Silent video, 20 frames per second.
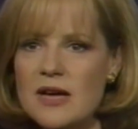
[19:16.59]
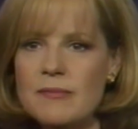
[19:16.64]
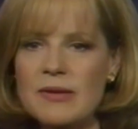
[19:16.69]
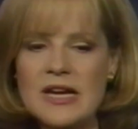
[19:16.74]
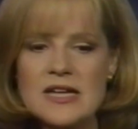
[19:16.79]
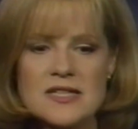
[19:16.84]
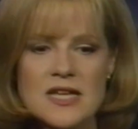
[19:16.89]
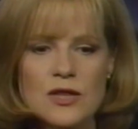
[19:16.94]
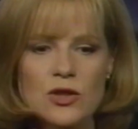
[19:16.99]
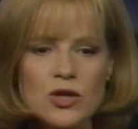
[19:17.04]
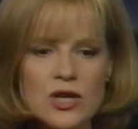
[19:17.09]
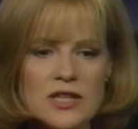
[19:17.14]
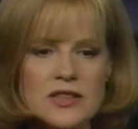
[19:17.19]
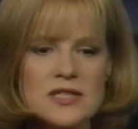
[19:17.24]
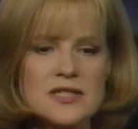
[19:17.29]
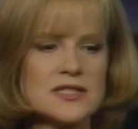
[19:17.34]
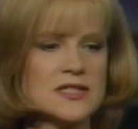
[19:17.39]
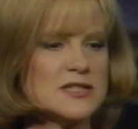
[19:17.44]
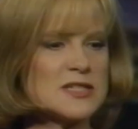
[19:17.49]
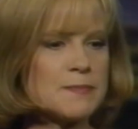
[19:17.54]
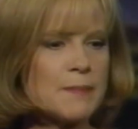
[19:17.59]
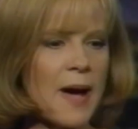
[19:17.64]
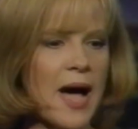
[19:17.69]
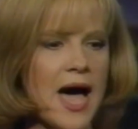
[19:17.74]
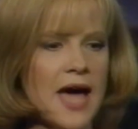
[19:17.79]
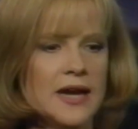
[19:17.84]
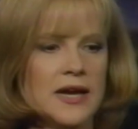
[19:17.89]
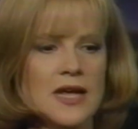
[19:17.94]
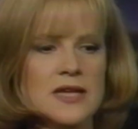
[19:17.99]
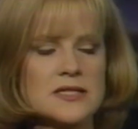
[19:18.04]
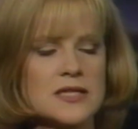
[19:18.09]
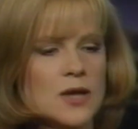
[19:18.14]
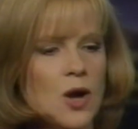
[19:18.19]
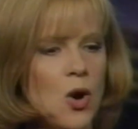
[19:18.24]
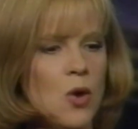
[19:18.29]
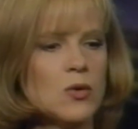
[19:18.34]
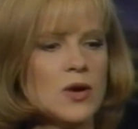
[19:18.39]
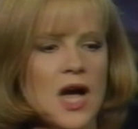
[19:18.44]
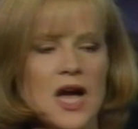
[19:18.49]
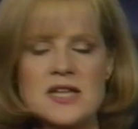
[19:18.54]
because I look at the spot, and I say,
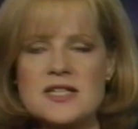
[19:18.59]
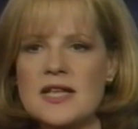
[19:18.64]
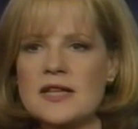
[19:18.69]
oh, gosh,